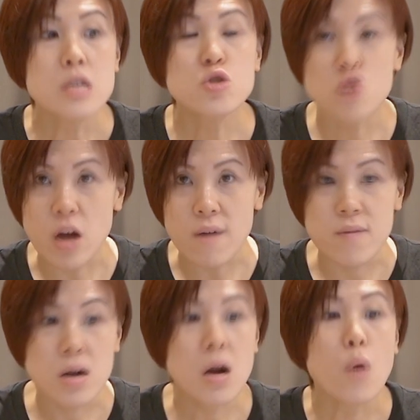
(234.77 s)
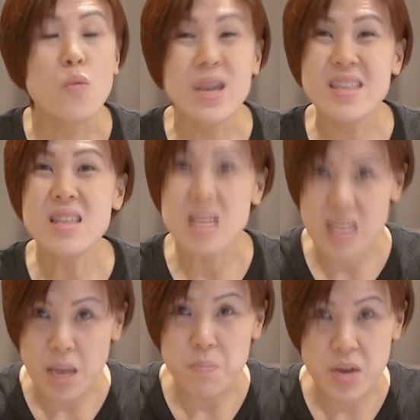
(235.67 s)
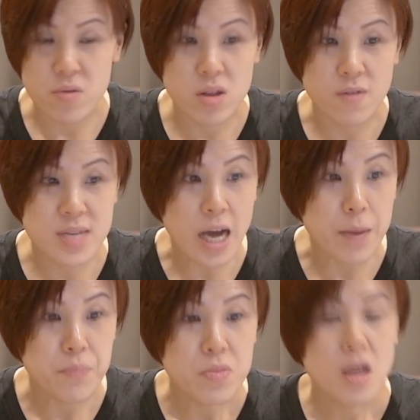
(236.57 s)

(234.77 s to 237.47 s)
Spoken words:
travel within the same period of time.